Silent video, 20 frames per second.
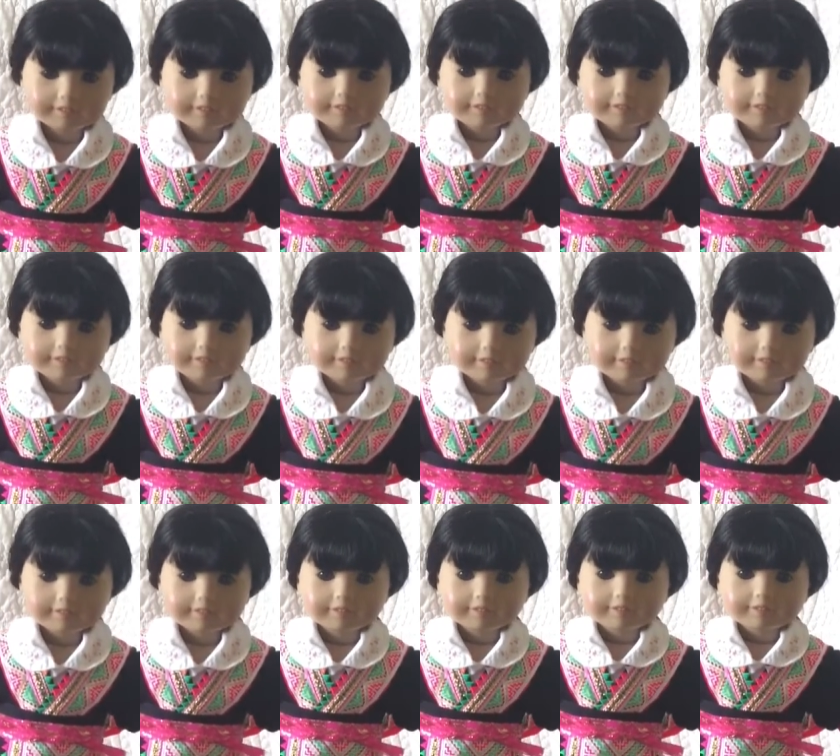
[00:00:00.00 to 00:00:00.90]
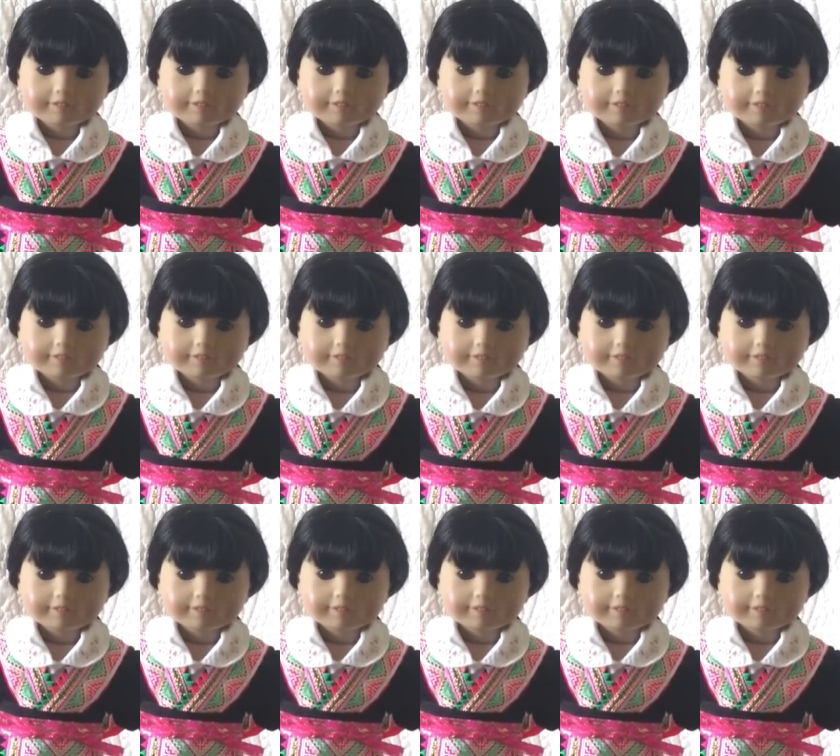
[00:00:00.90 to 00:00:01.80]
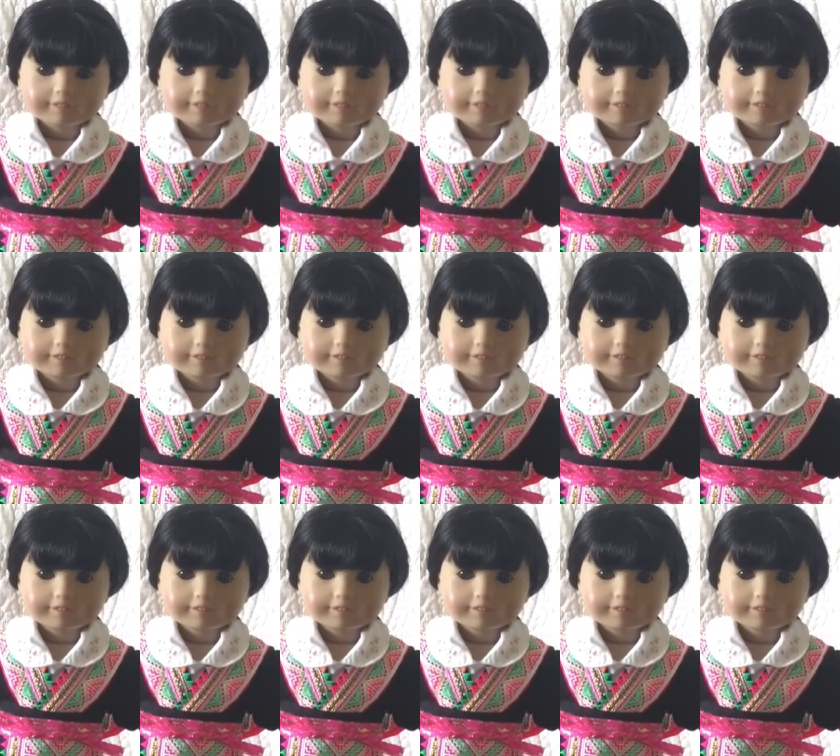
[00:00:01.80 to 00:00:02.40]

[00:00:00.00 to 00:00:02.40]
like your little daughters, how to wear Hmong clothes.